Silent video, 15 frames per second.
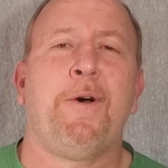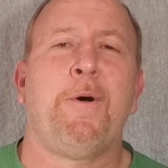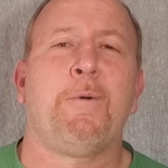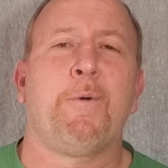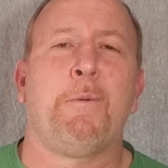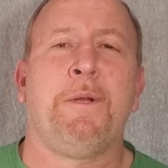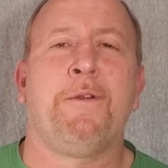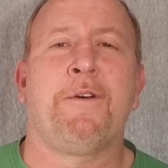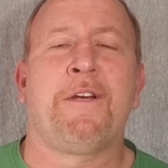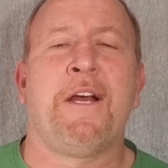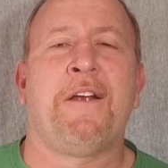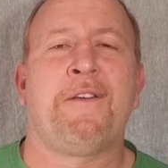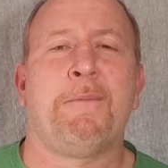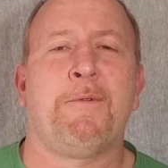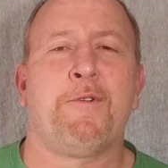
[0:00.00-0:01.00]
we'll be looking
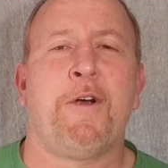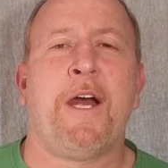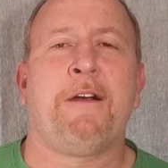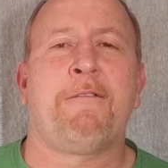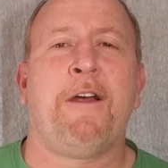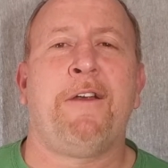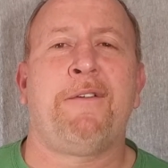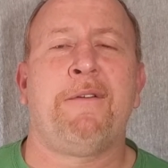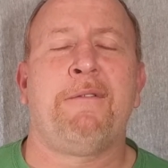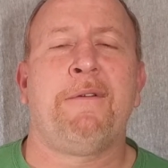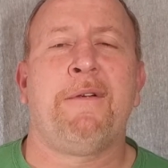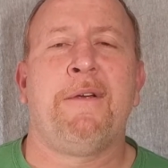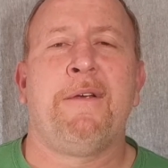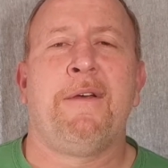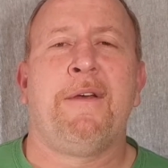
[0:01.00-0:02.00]
at some drag racing,
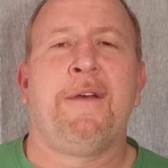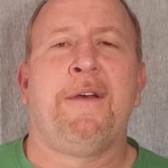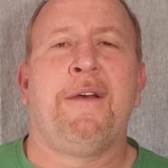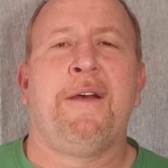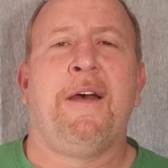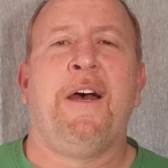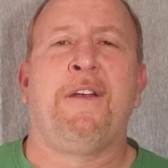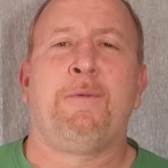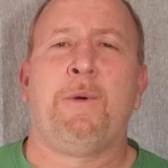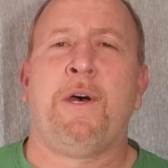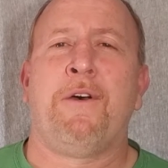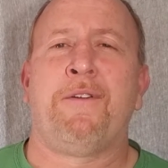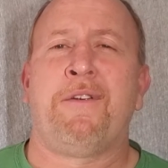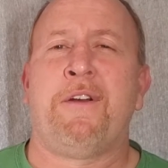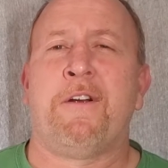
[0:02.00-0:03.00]
as
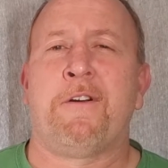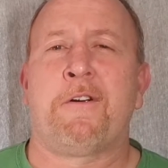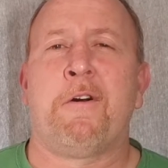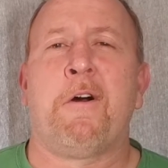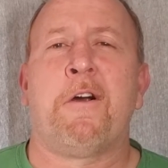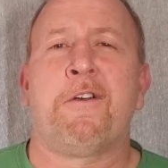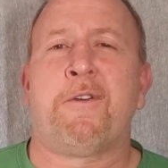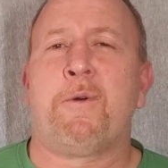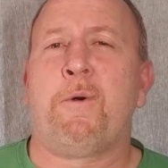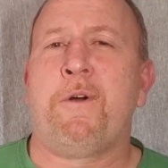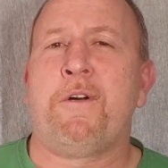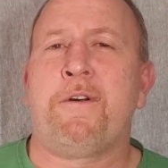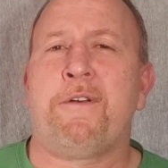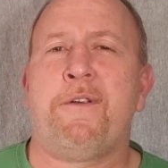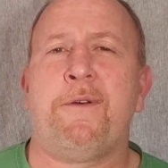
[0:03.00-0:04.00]
well as hear a car story
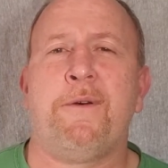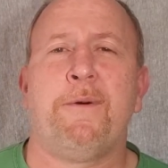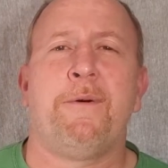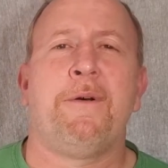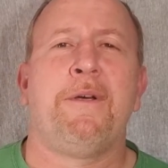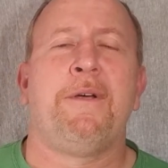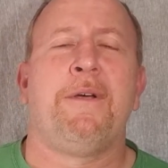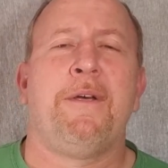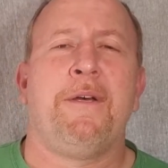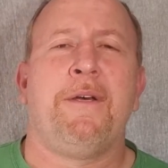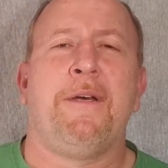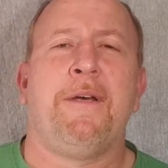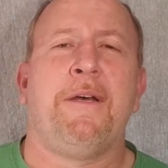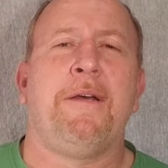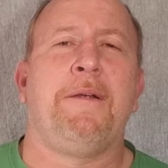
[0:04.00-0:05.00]
or two,
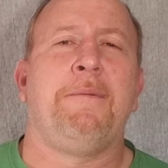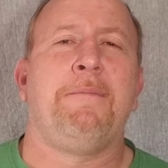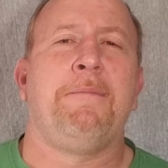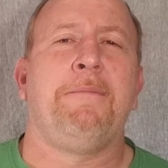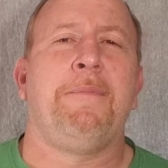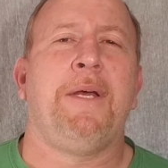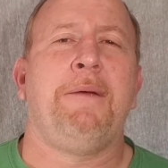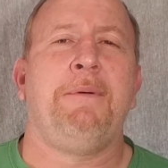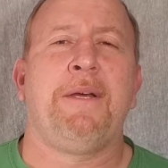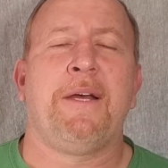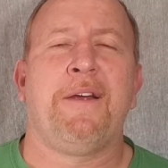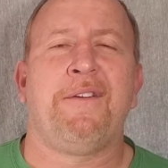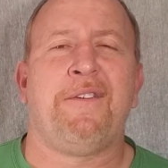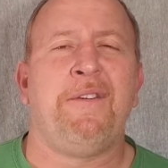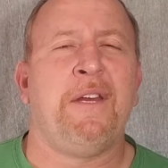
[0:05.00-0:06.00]
and maybe
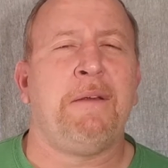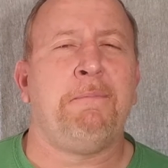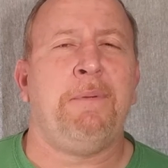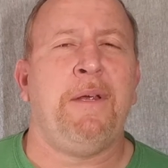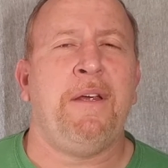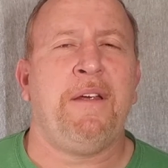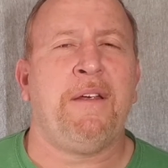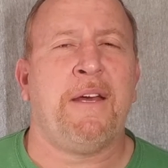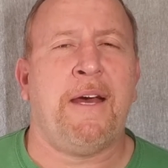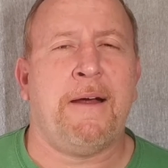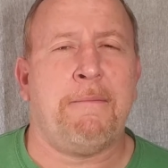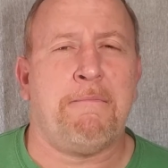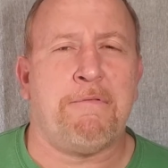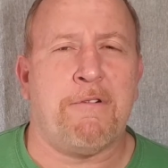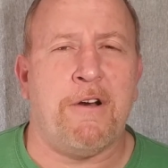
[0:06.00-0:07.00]
get a sneak peek at a
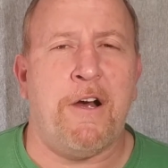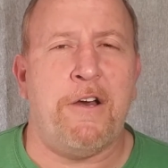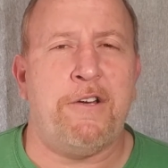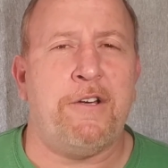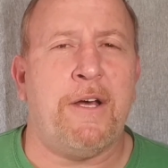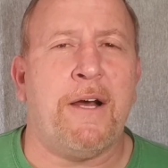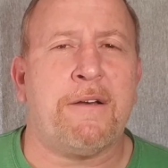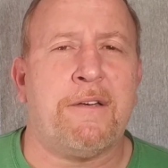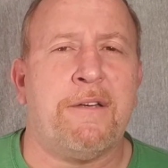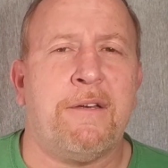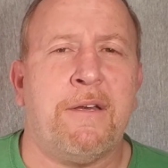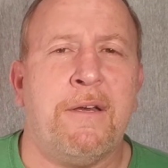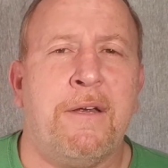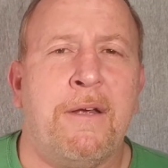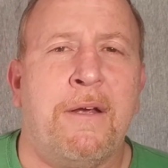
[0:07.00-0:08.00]
project.
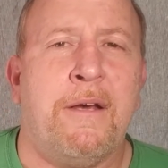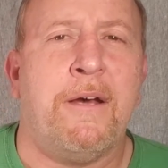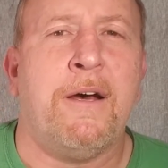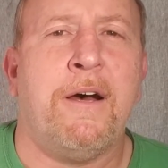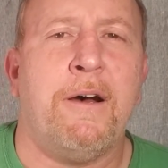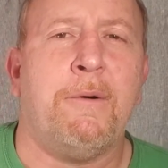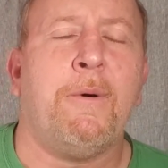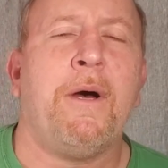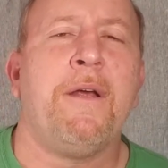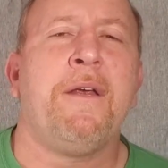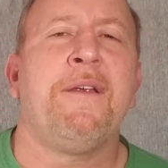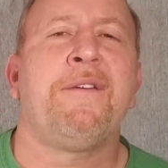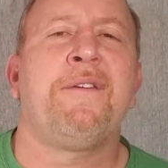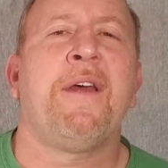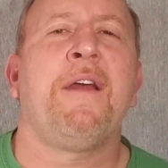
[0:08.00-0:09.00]
Why don't
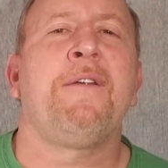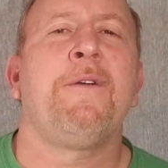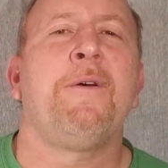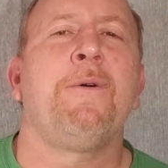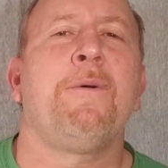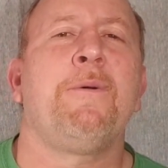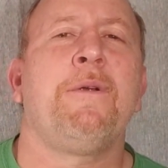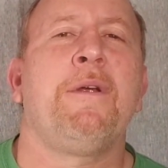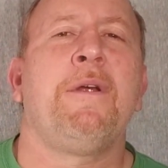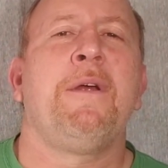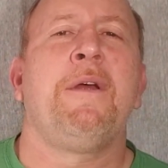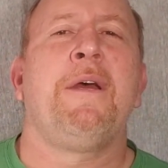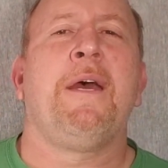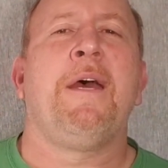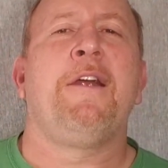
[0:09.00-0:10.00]
you stay tuned
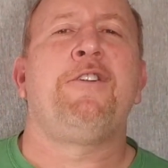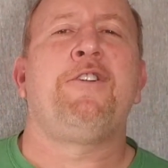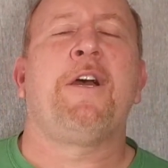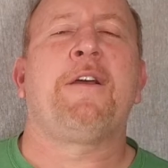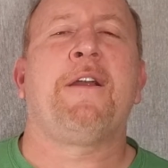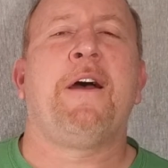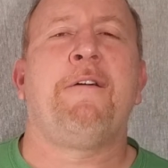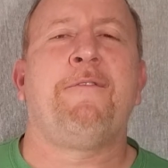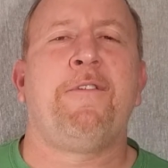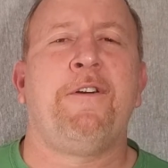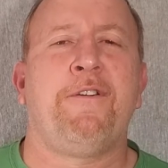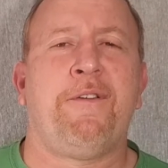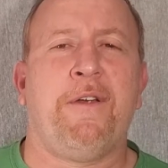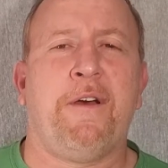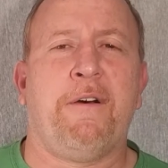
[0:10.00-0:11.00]
and check it out for
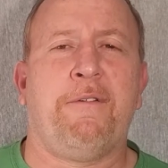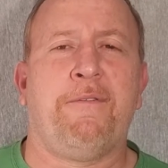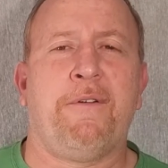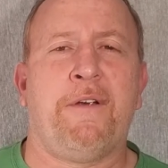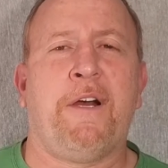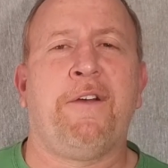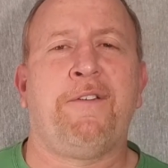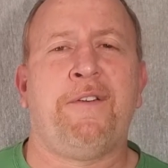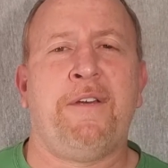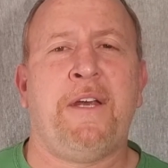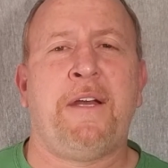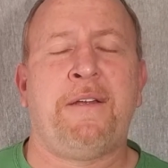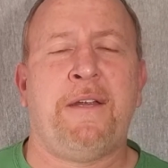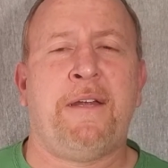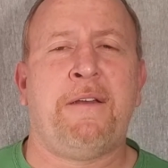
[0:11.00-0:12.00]
yourself, and I'll see you
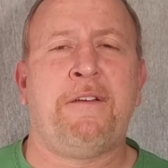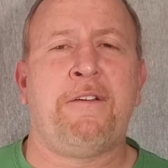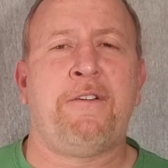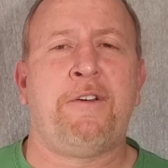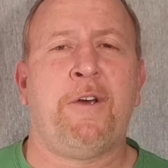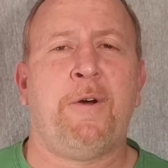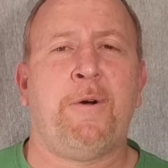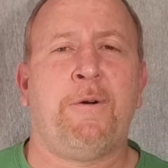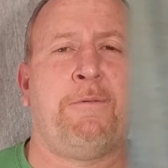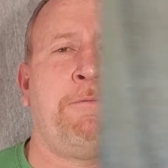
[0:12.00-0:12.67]
at the end of the show.